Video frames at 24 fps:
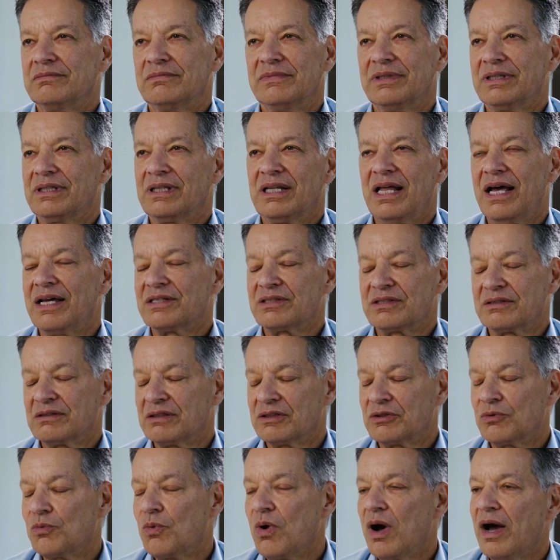in the last
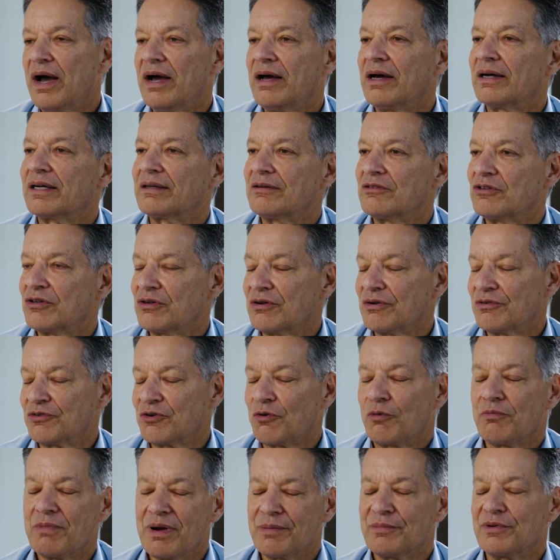little while, I
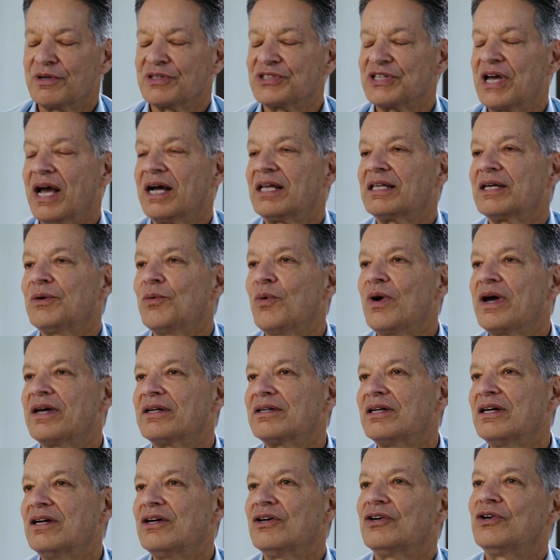don't remember exactly when,